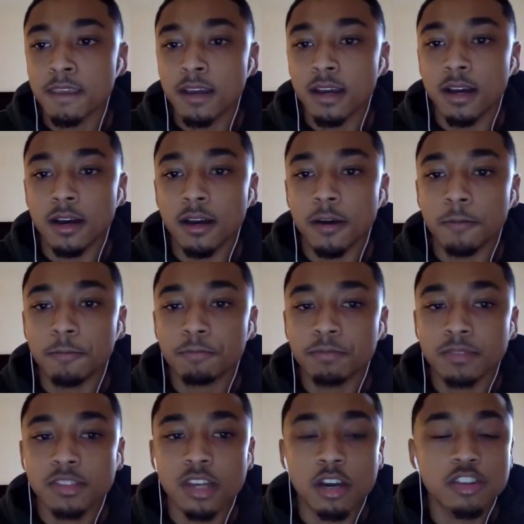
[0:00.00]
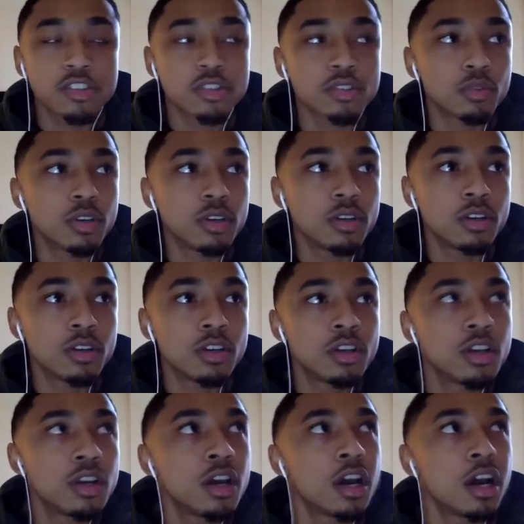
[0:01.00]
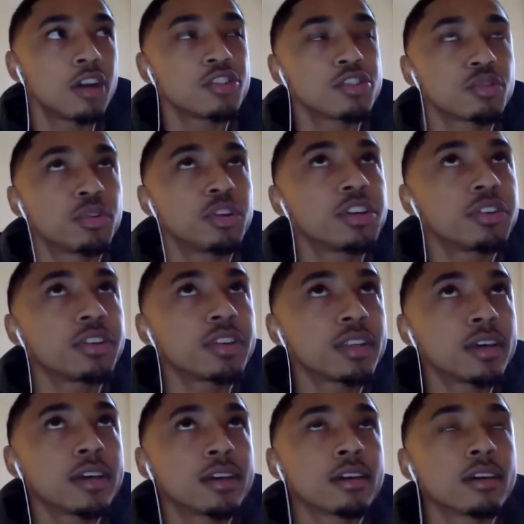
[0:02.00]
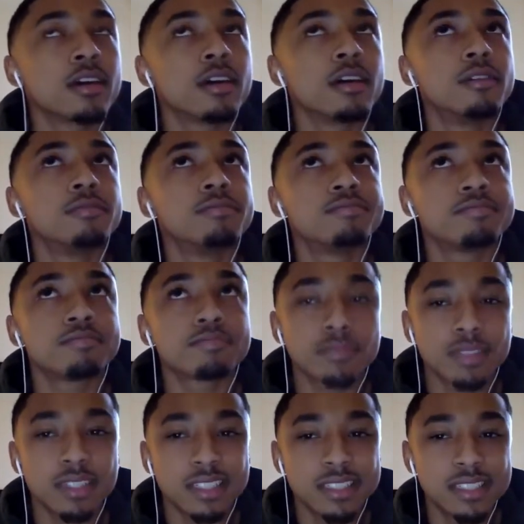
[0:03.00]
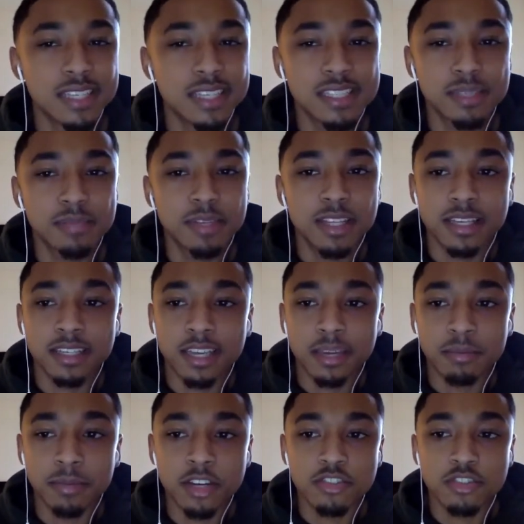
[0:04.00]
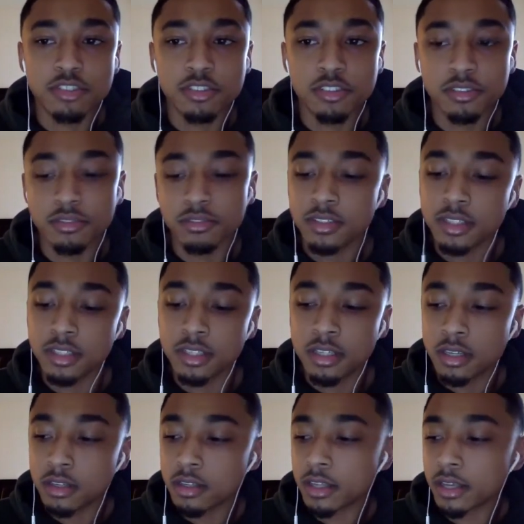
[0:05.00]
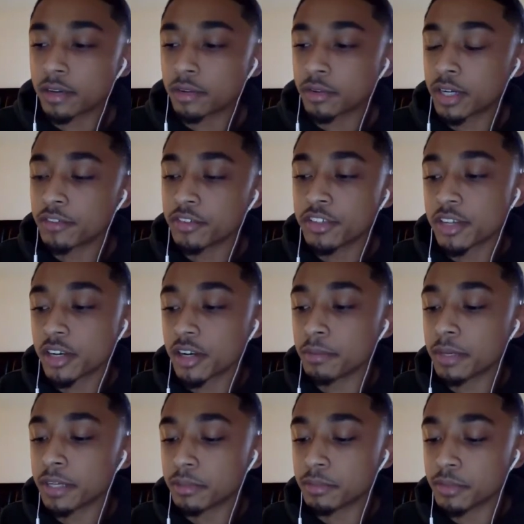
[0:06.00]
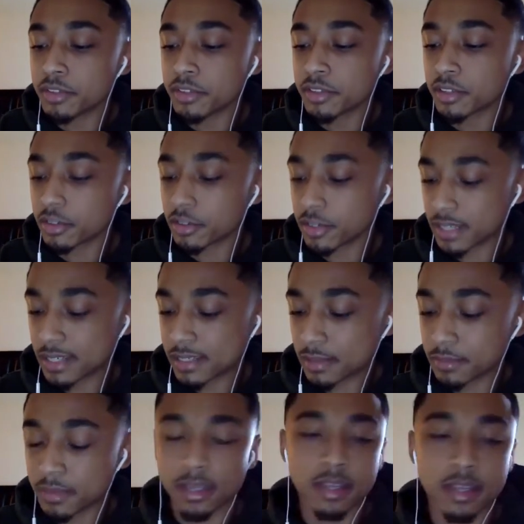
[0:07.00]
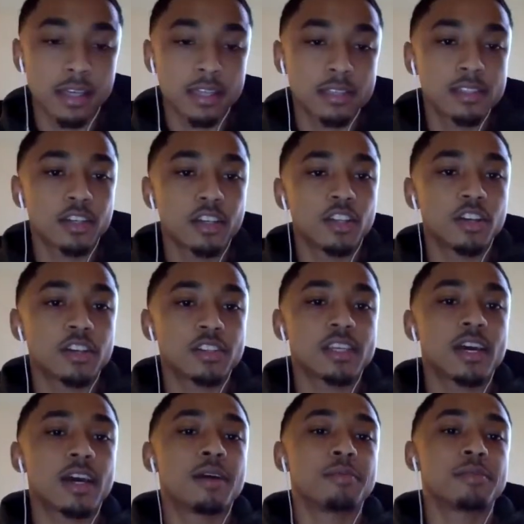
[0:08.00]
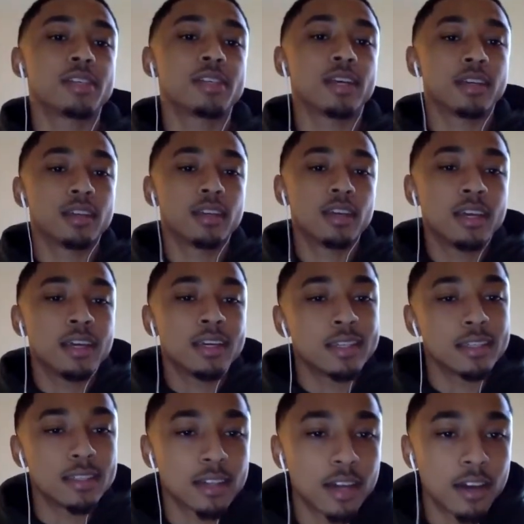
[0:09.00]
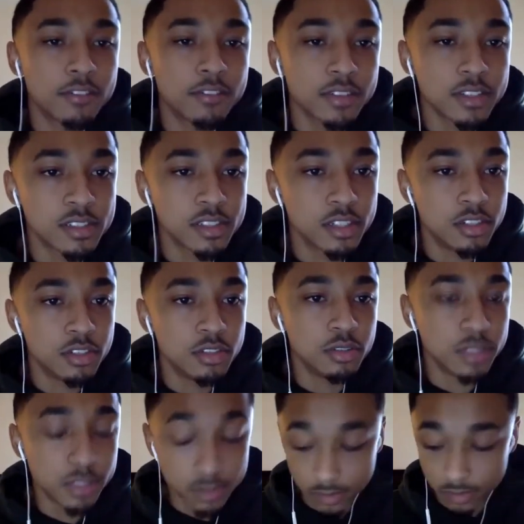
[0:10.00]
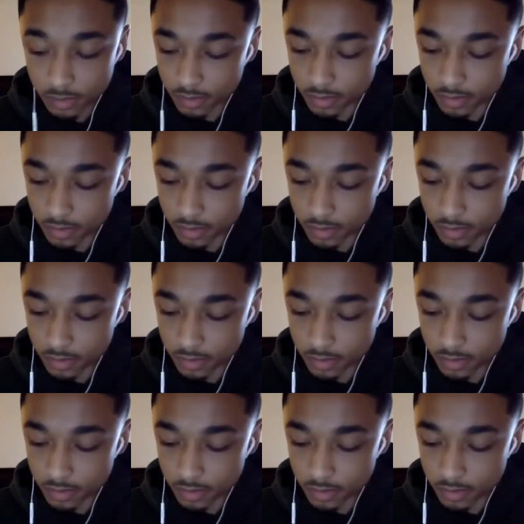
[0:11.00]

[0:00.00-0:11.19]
So I was just wondering, like, is that something that like came natural to you, like whenever you started making music, or is that something that like took a long time to like get the confidence to do? Because